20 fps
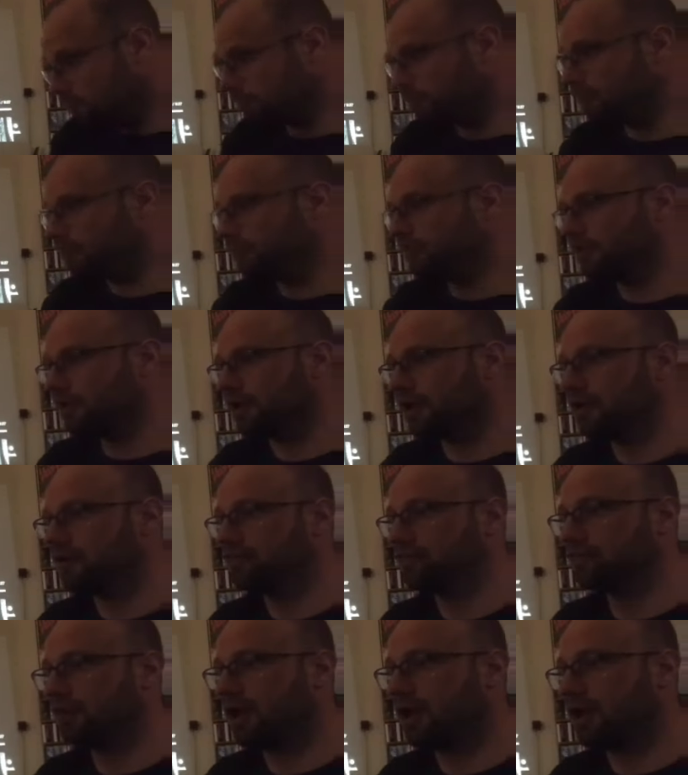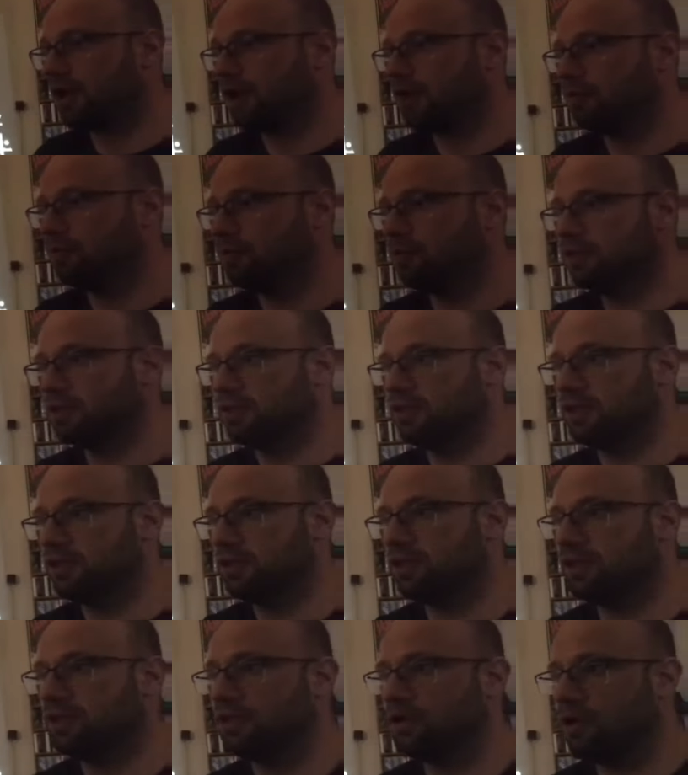because what they
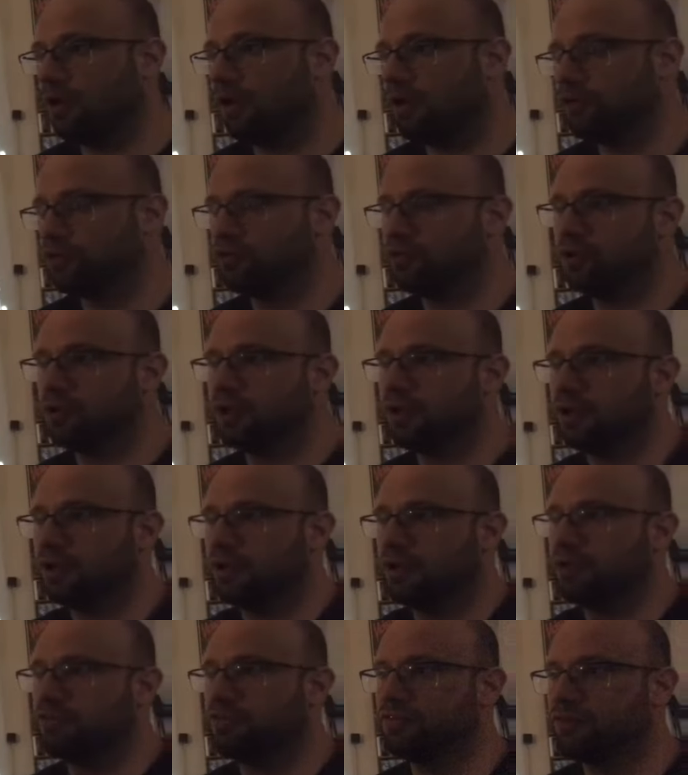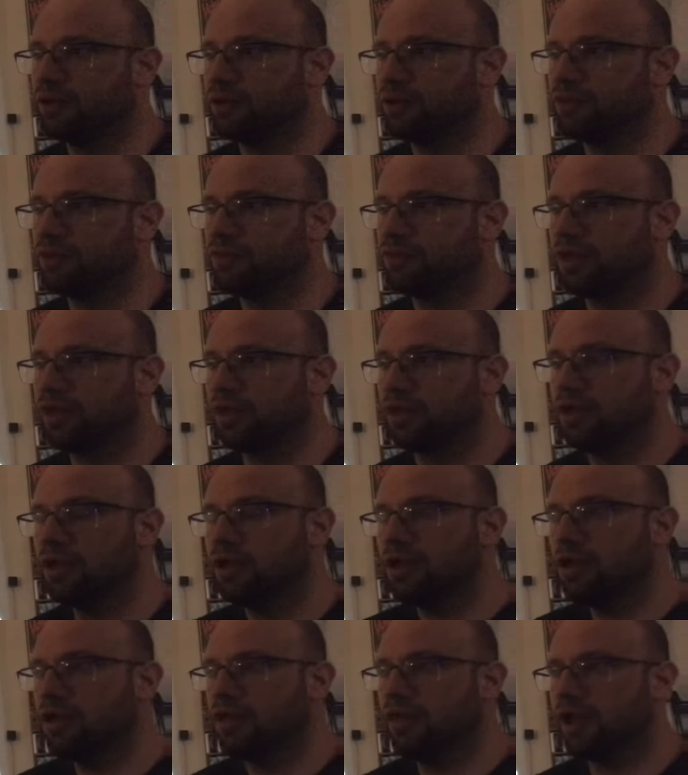did also here is there was a
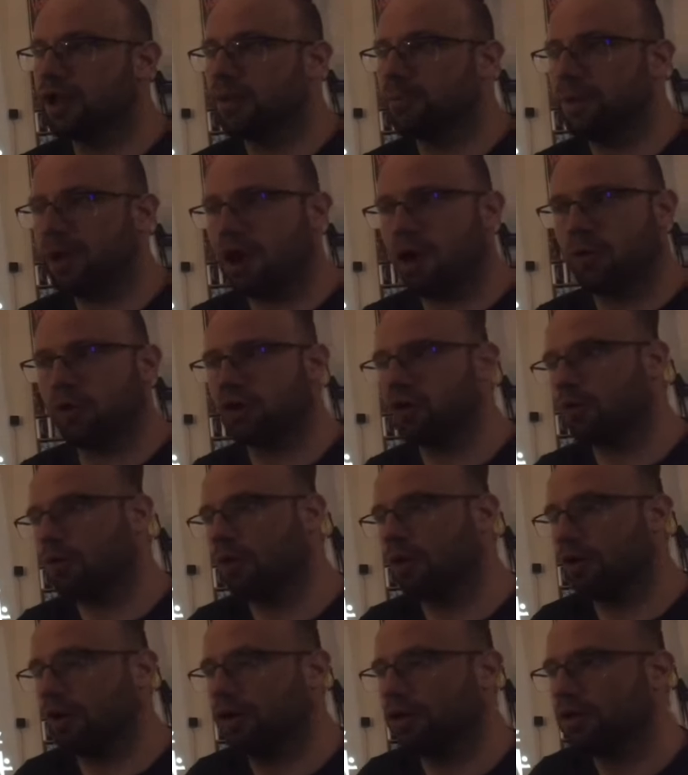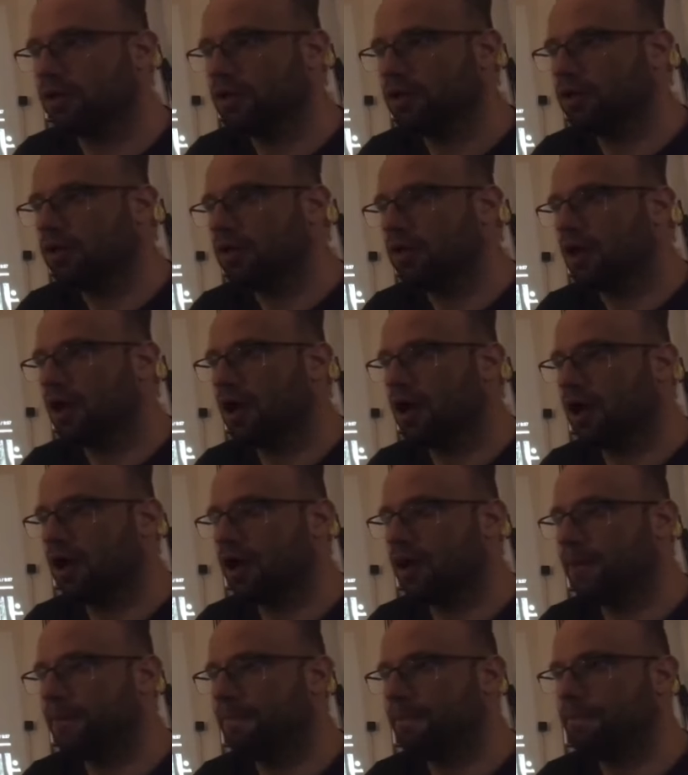power chord
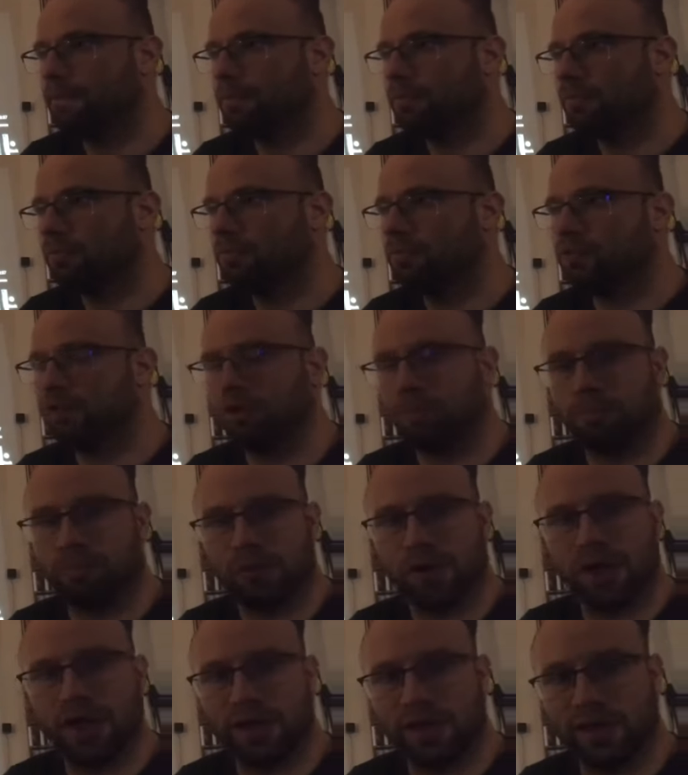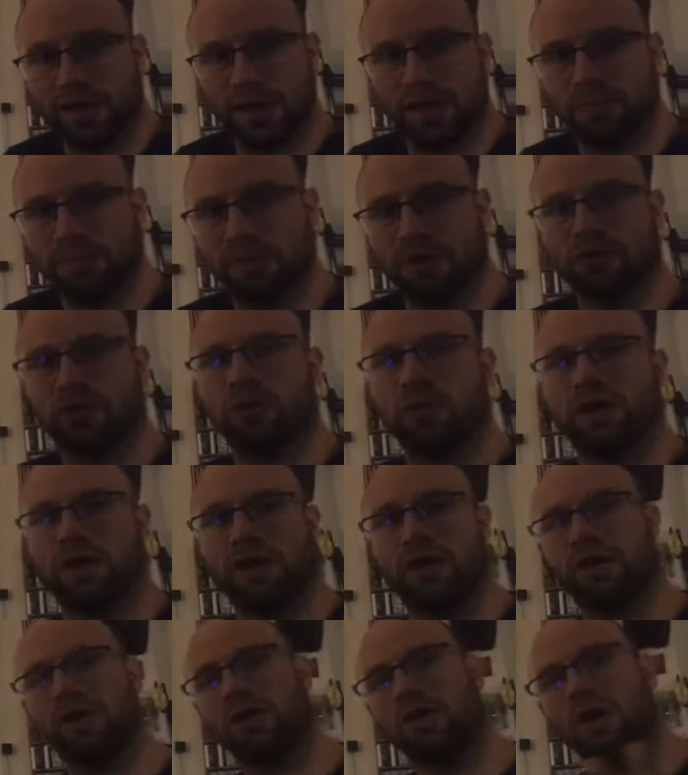little break in
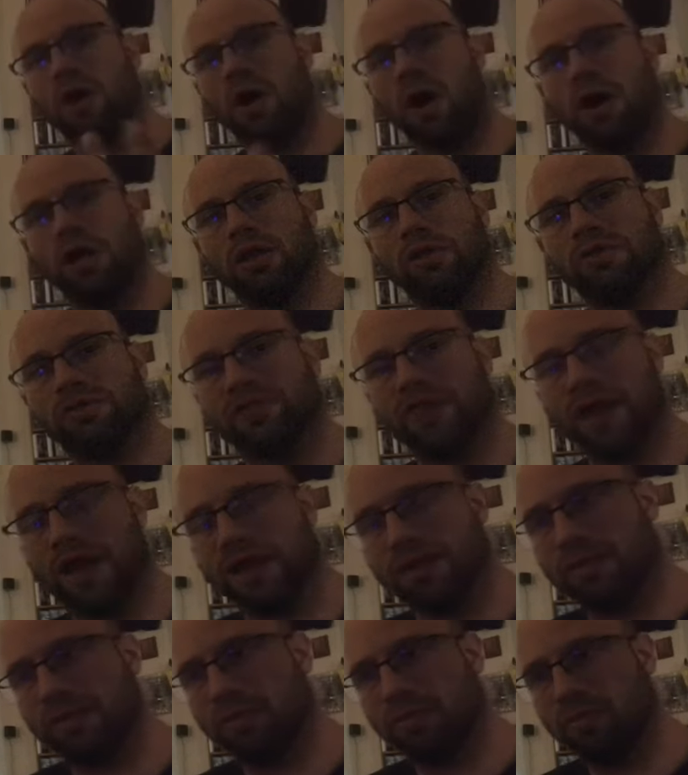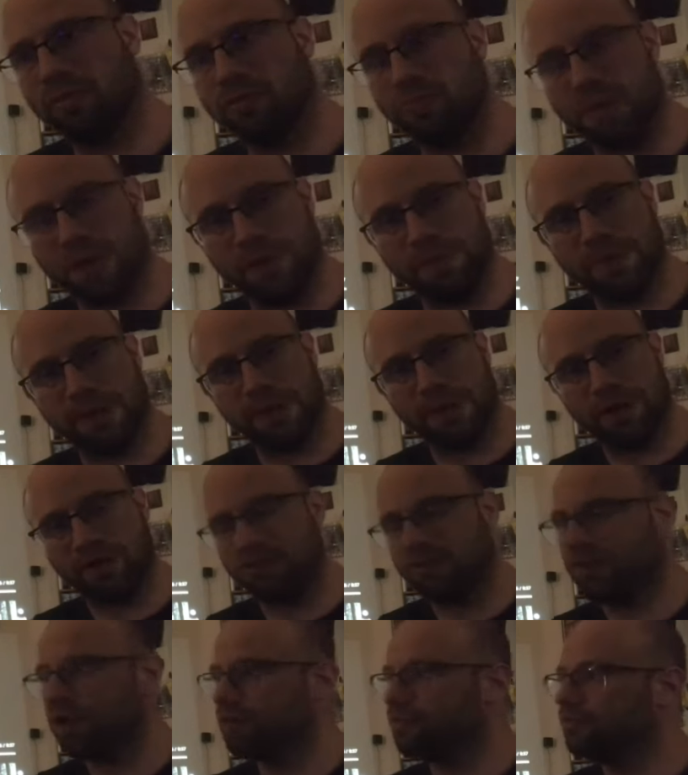between all of that speed picking
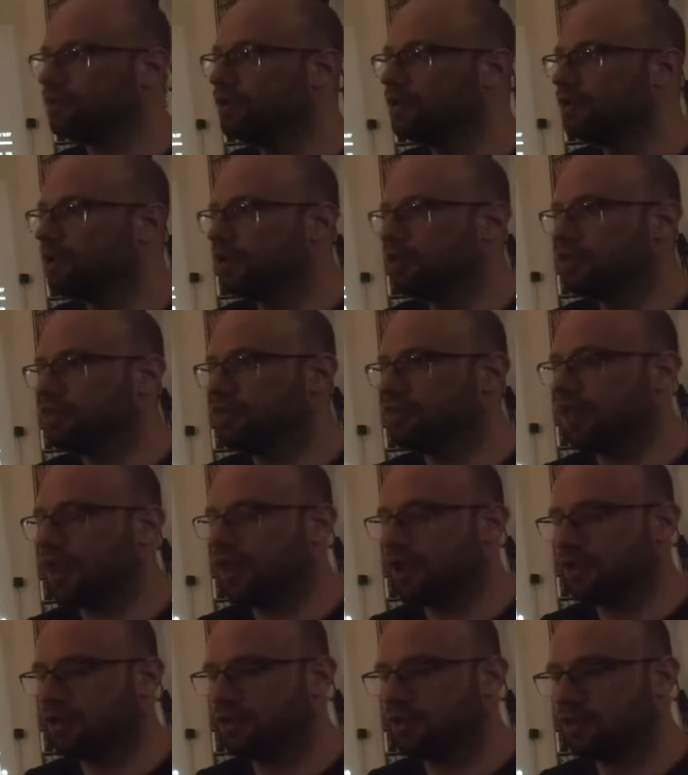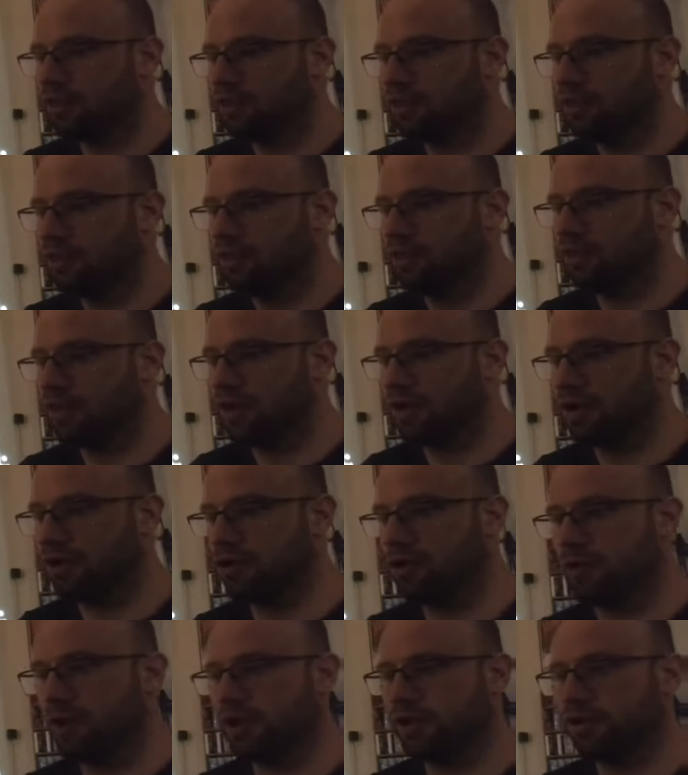stuff that they are
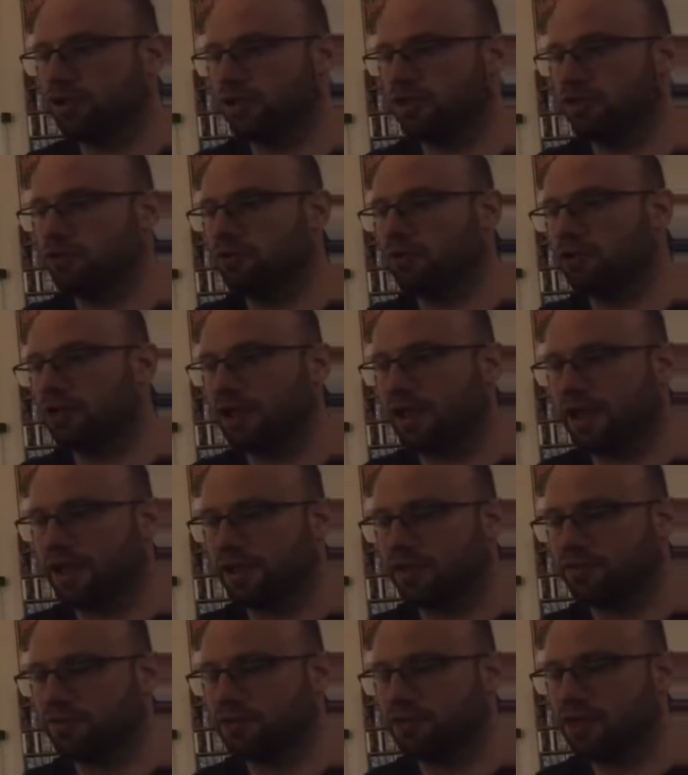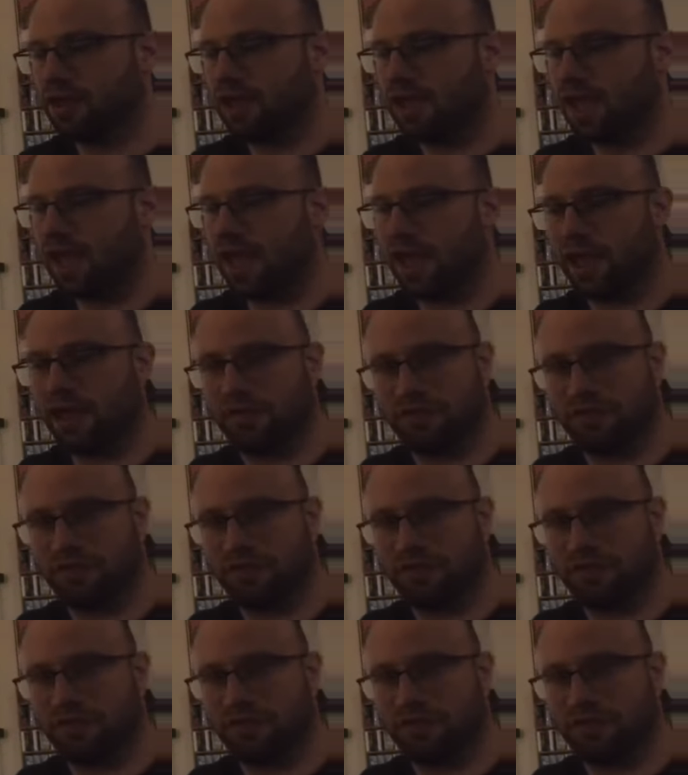going to utilize as